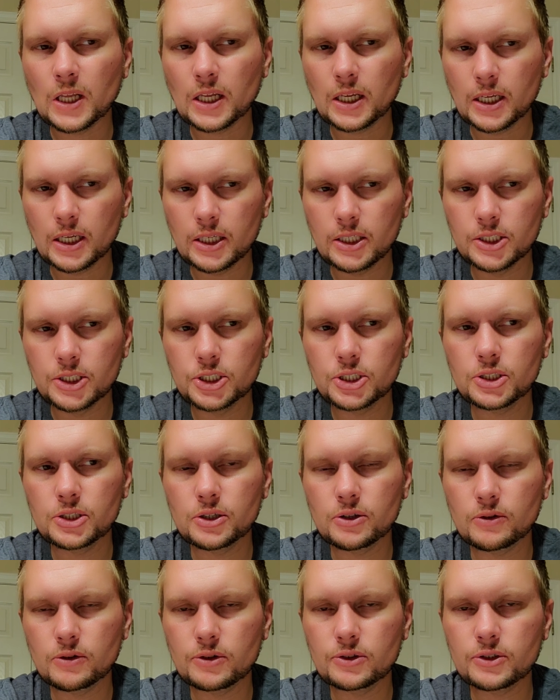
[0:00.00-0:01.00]

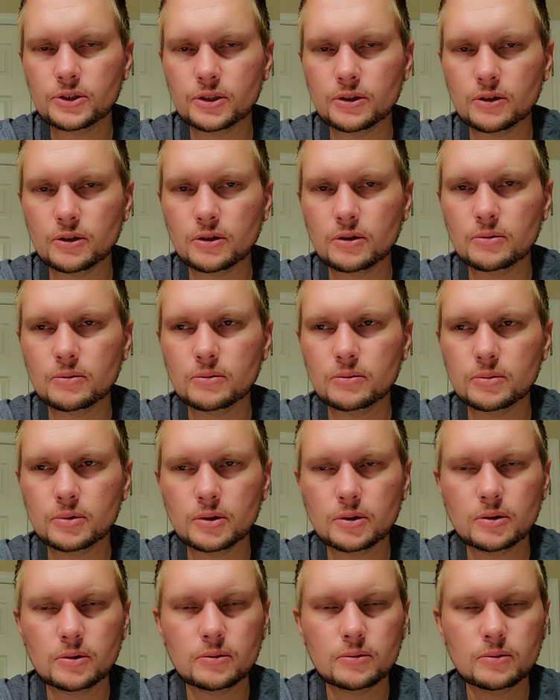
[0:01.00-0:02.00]
Engineer a serum,
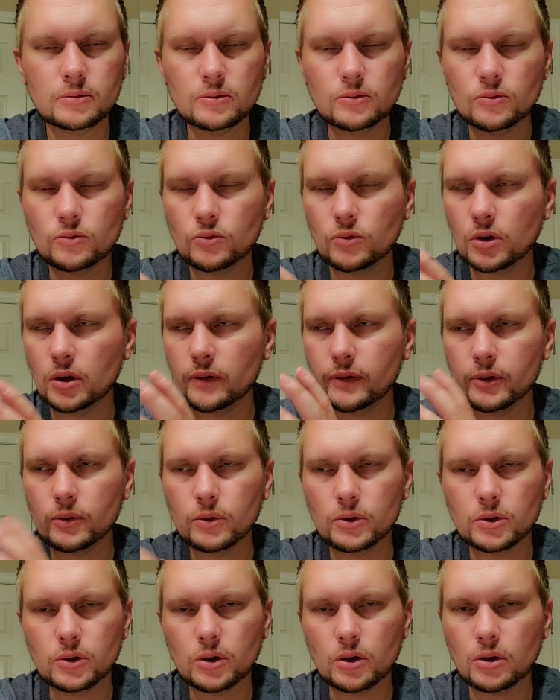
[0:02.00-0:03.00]
whatever you
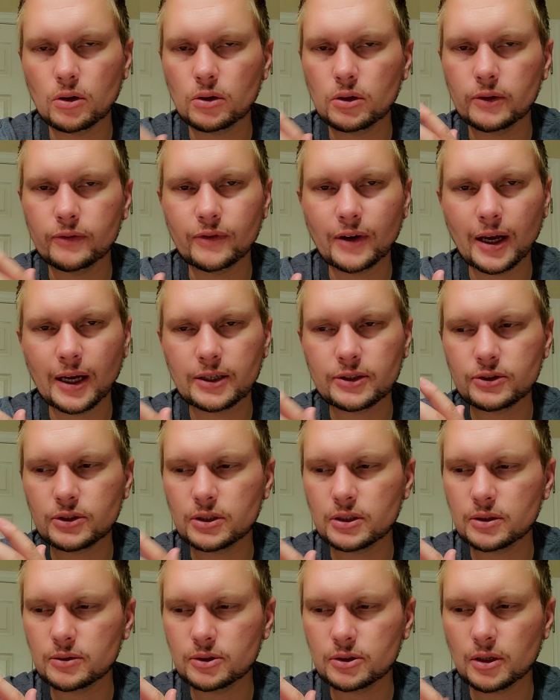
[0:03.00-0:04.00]
want to call it, a vaccine,
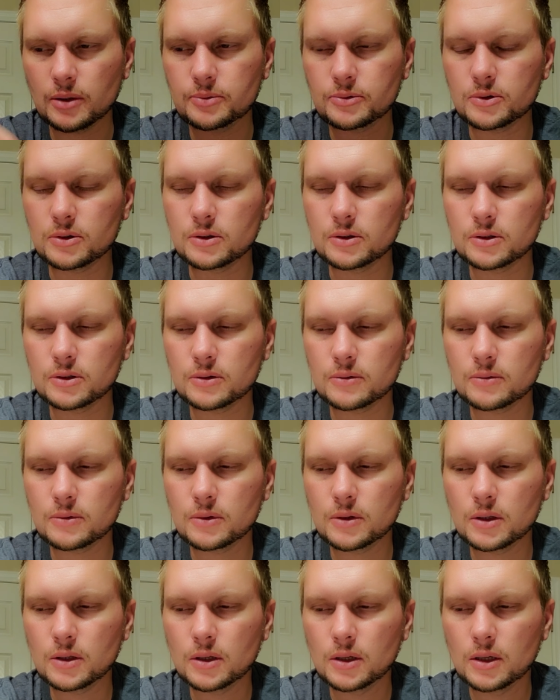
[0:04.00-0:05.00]
a substance
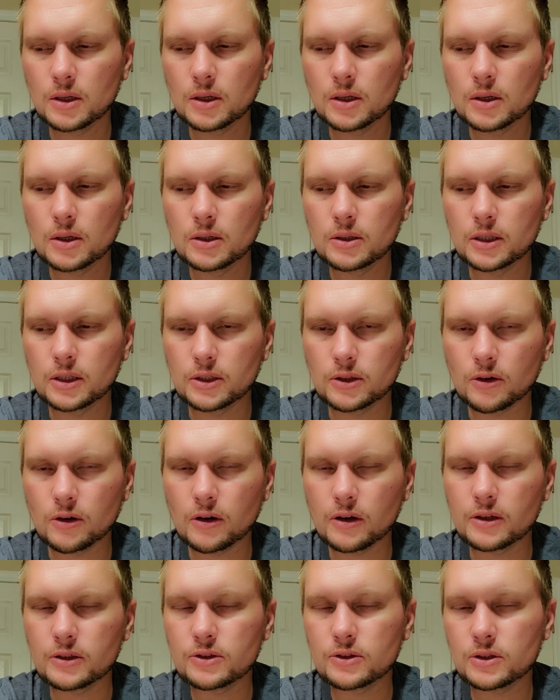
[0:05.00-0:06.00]
that
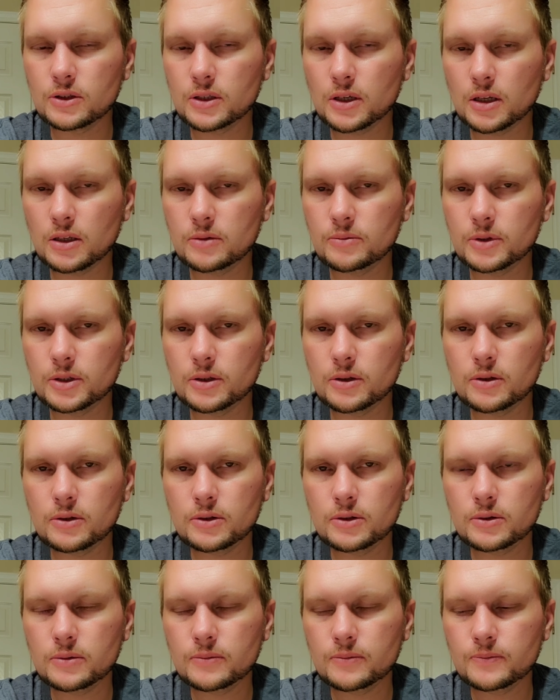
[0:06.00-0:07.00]
targets the
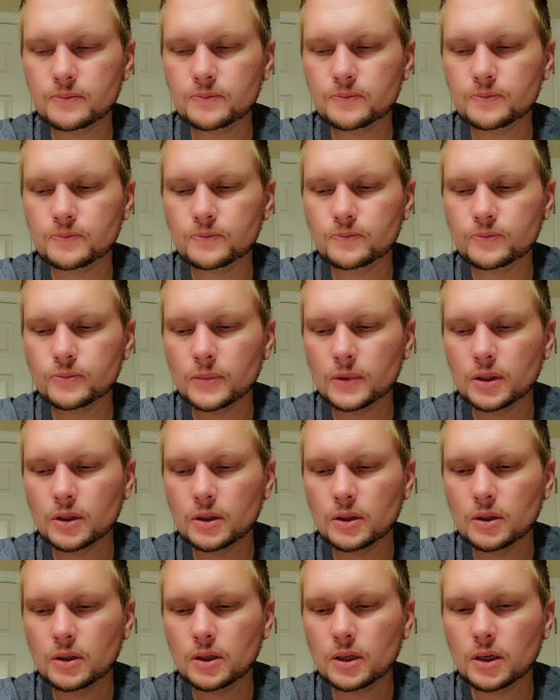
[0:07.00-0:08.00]
telomeres
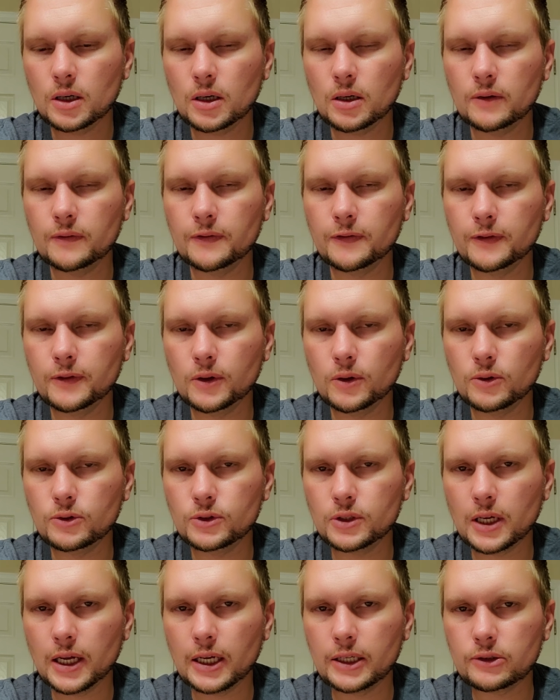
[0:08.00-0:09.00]
of those
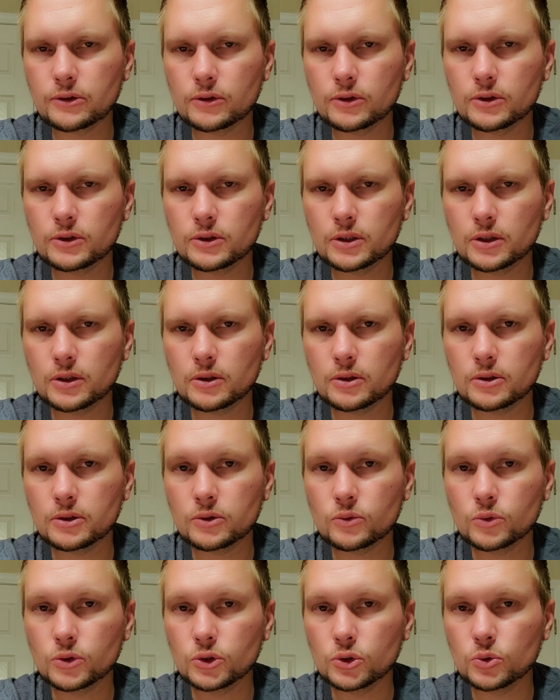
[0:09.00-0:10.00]
cancerous cells,
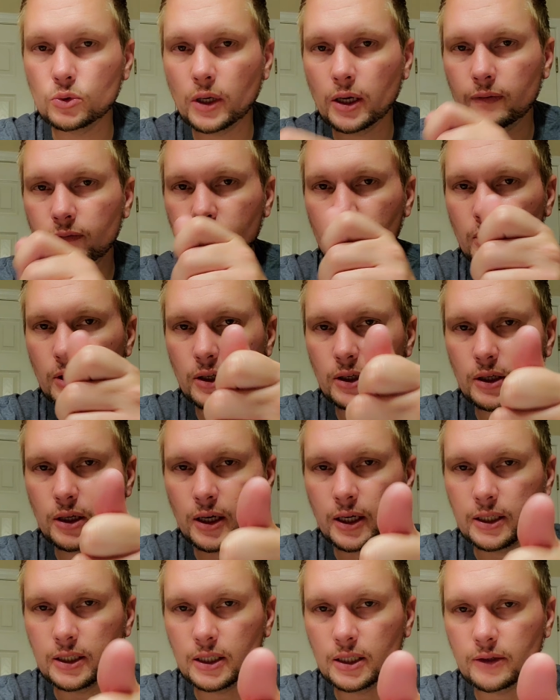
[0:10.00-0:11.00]
which you have
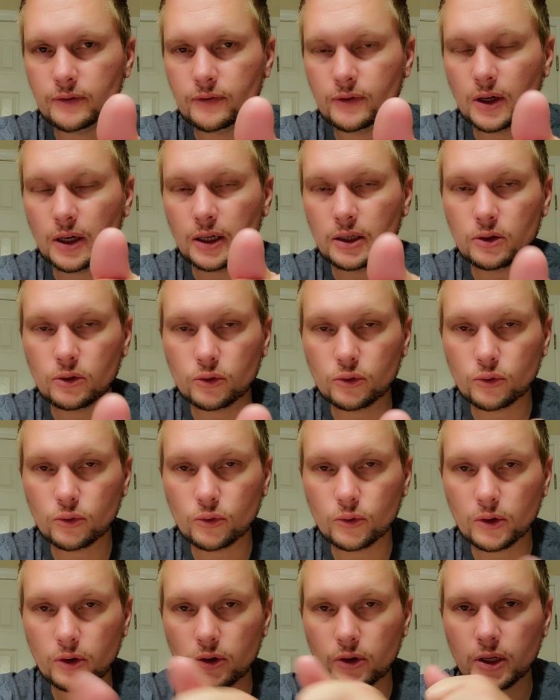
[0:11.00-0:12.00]
identified through
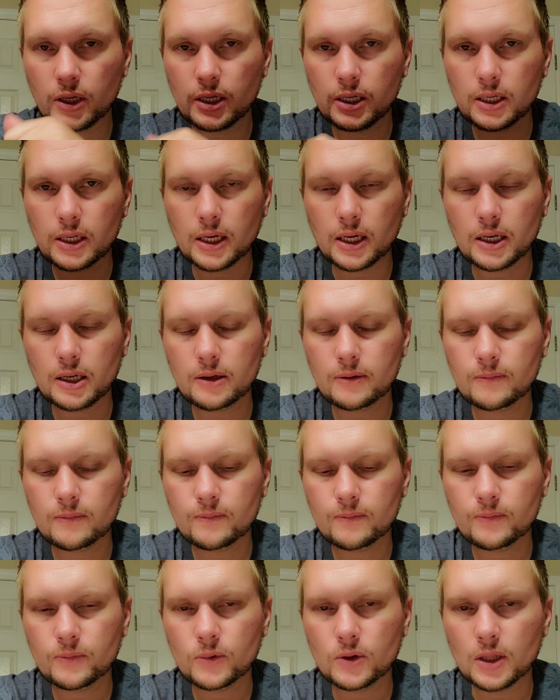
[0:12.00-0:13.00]
their DNA,
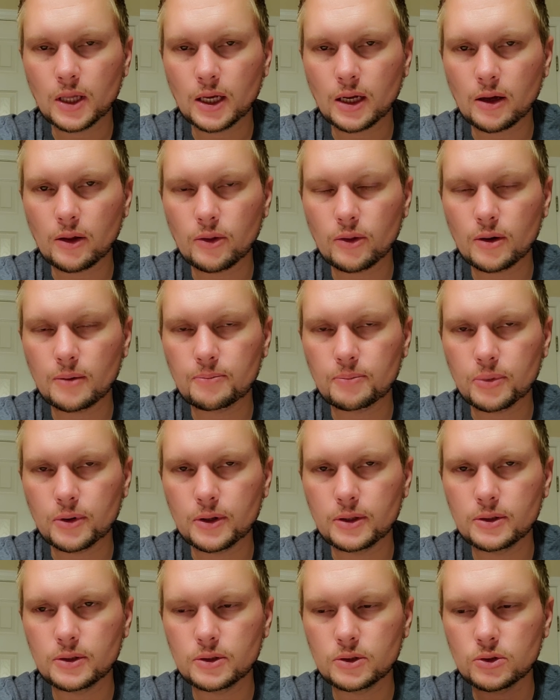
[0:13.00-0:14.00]
like a
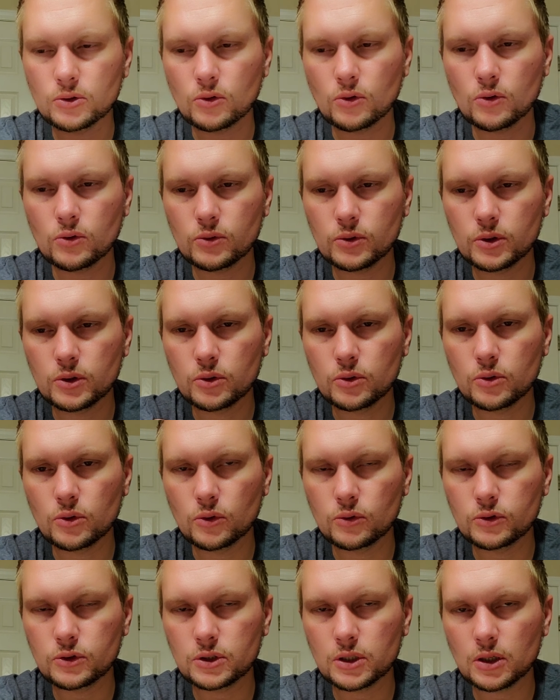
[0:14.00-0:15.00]
thumbprint, so only
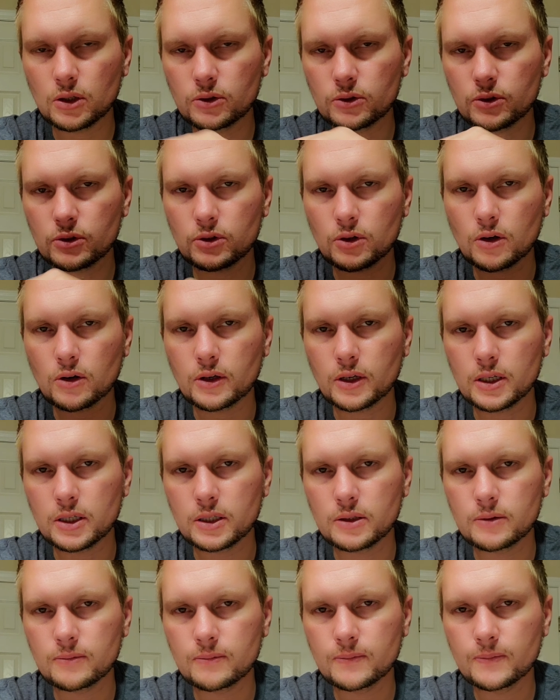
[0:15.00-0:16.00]
those cells are targeted,
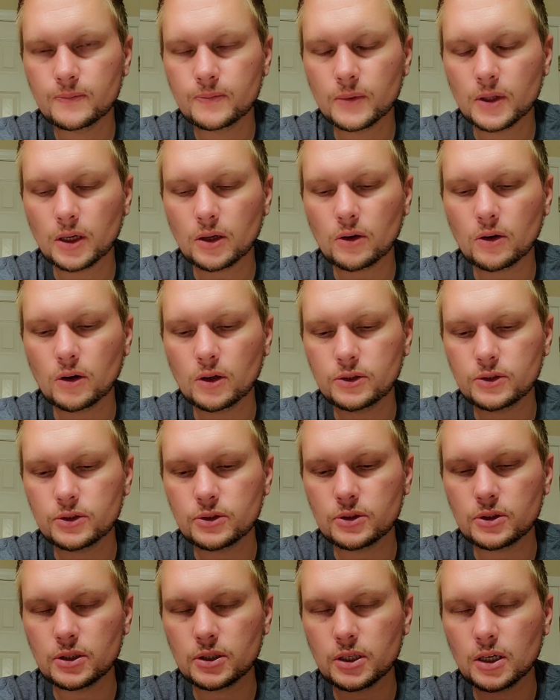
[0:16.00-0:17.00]
that causes
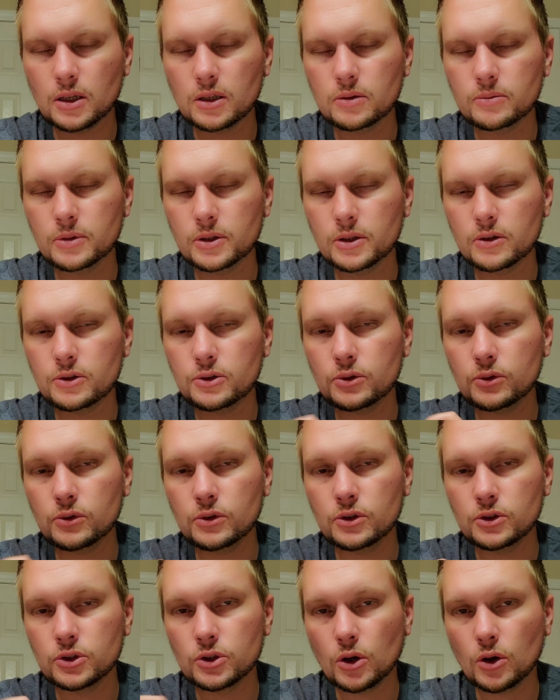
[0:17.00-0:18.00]
the telomeres to
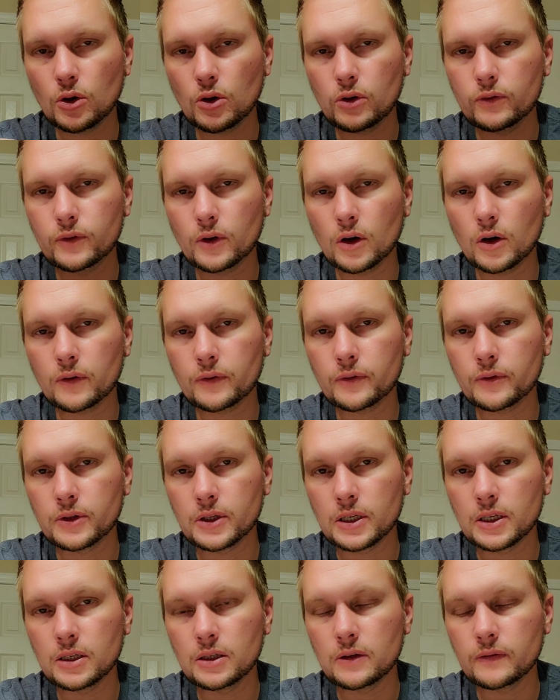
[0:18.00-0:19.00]
dissolve off of the
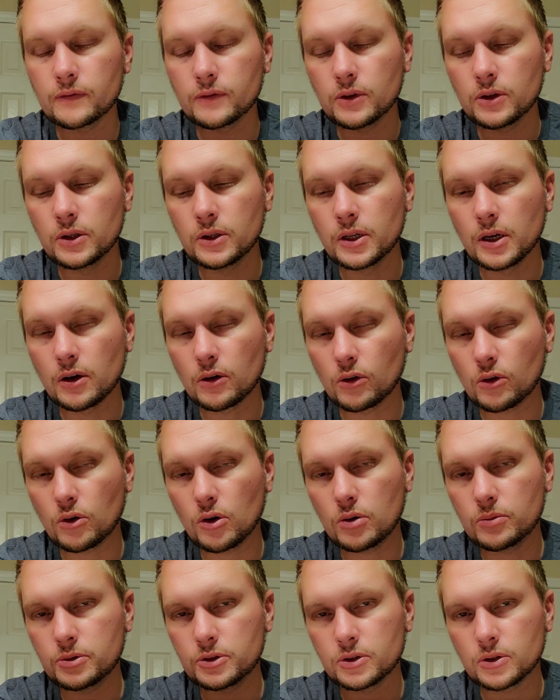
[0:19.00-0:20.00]
end of their
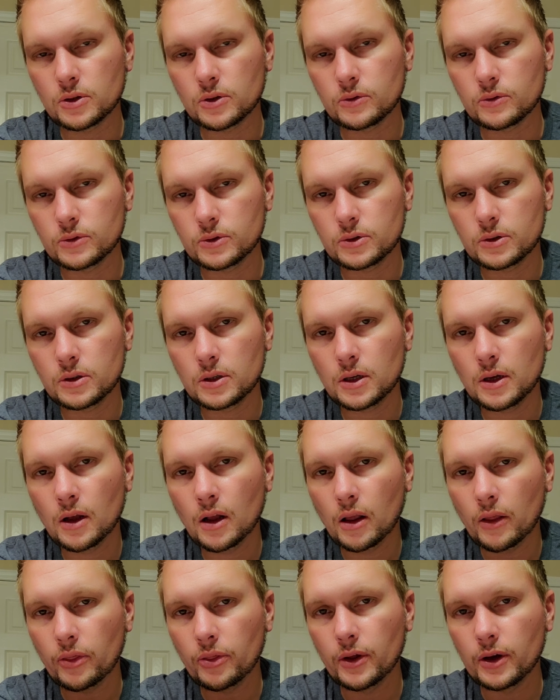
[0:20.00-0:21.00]
chromosomes,
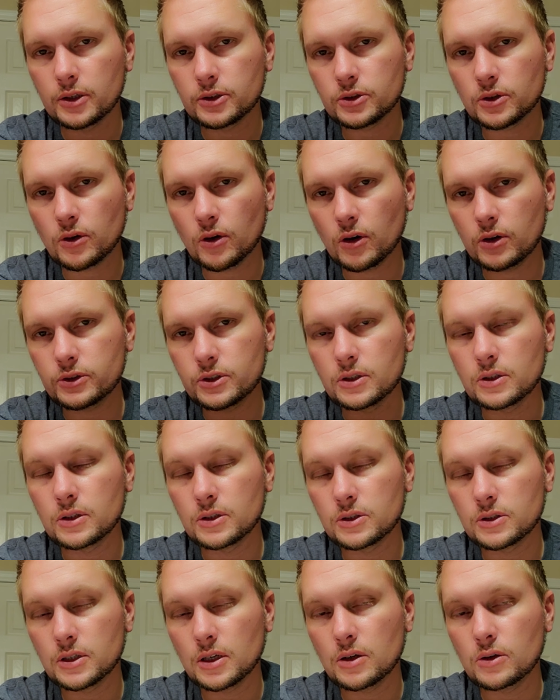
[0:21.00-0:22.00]
thus causing the
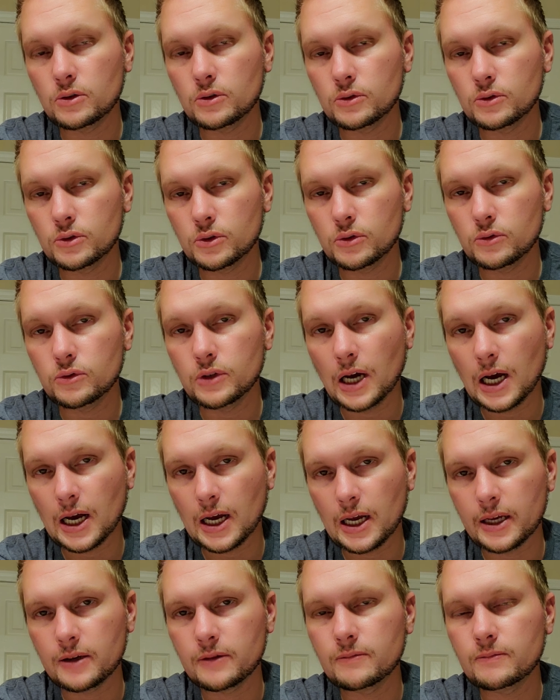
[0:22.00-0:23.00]
cell to
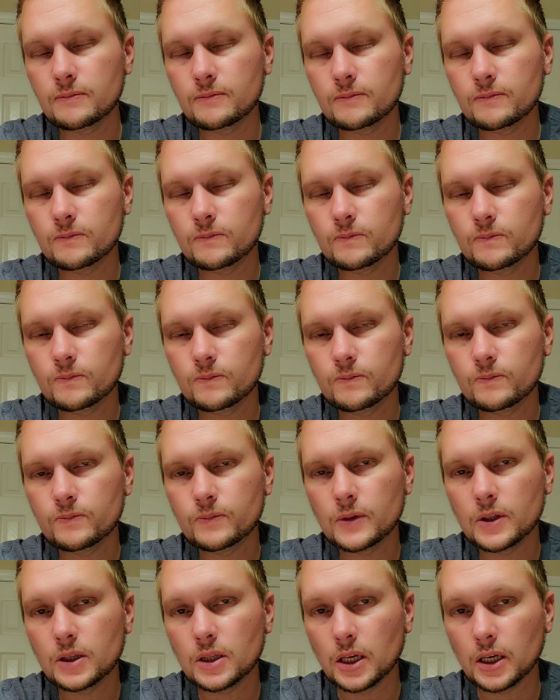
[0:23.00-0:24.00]
die,
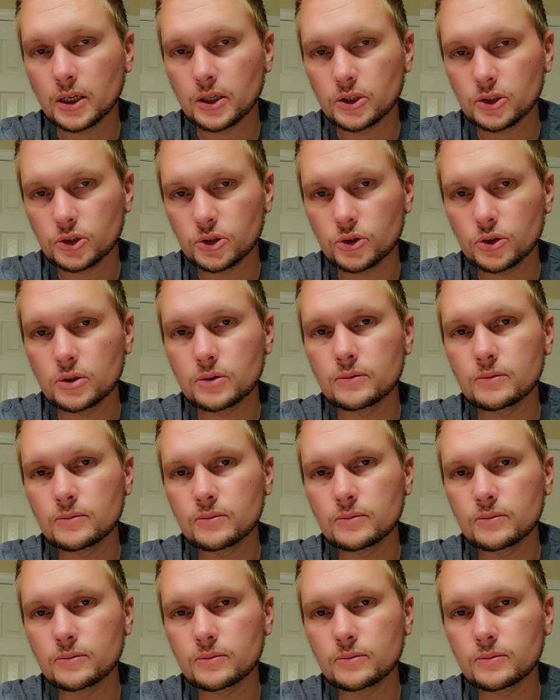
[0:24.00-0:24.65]
like it should,